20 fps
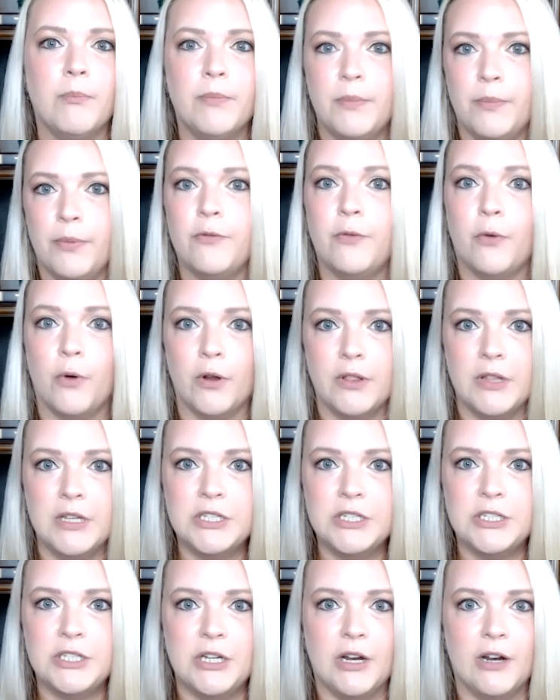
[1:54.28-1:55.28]
before
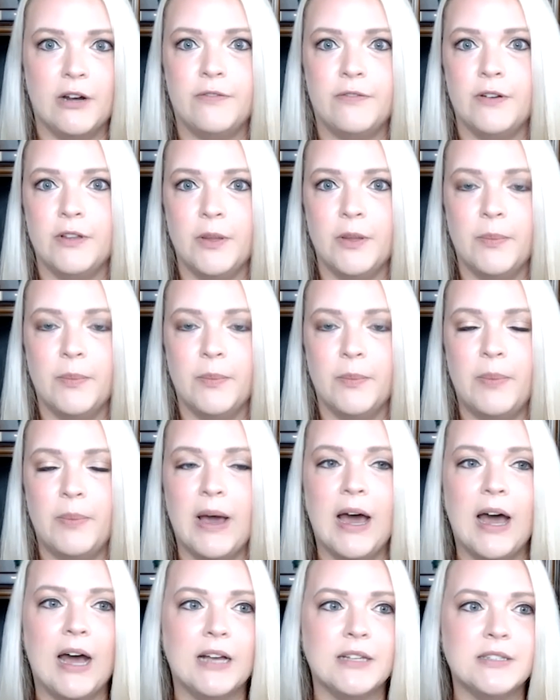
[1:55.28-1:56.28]
this year for the
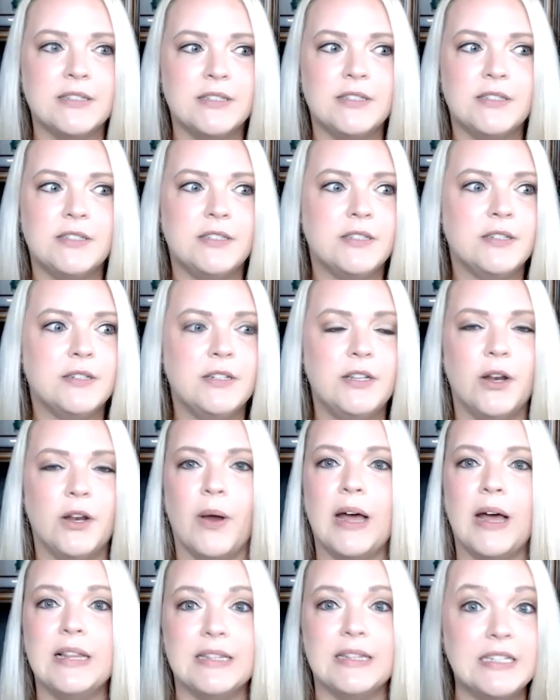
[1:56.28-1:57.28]
past,
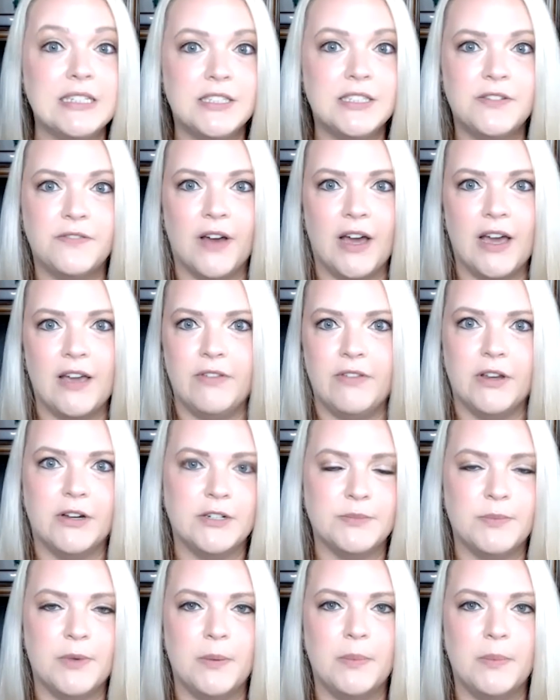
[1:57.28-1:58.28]
at least 5
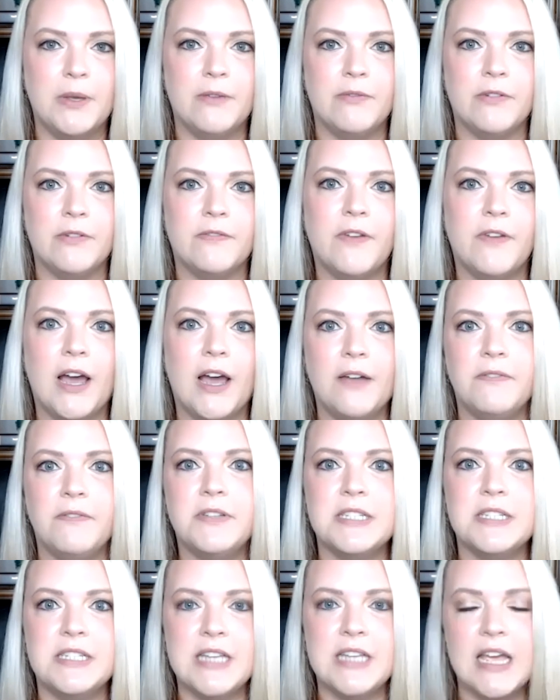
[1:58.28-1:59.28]
years, maybe even 5
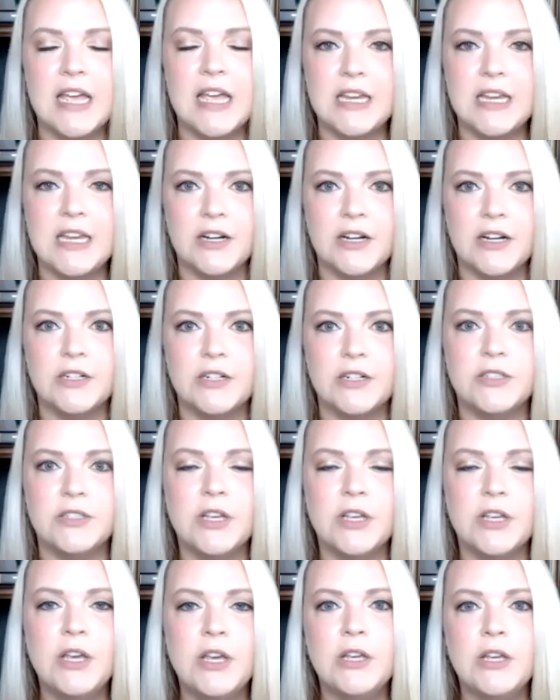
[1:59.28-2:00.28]
to 10 years.
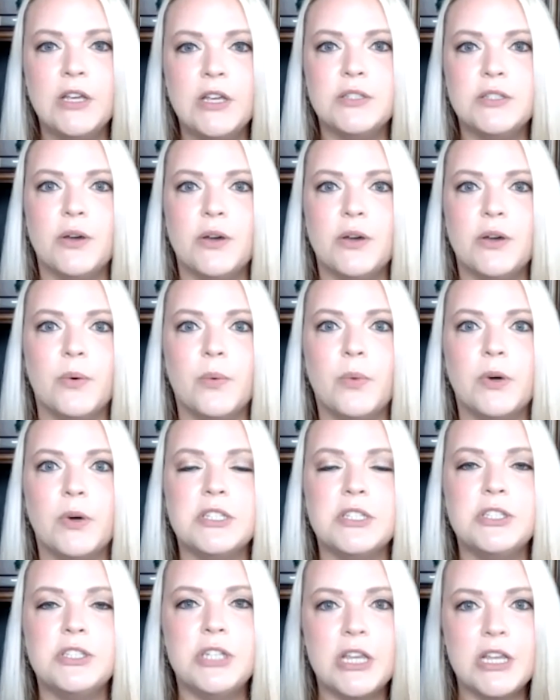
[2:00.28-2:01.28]
So what's
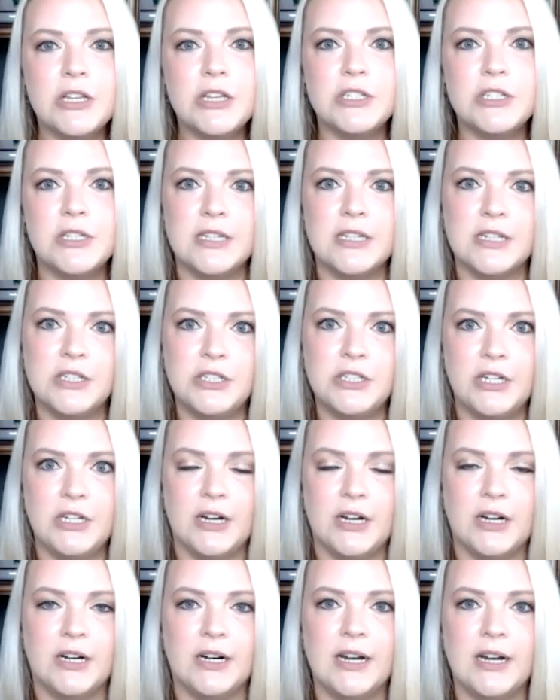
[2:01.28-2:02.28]
changed this year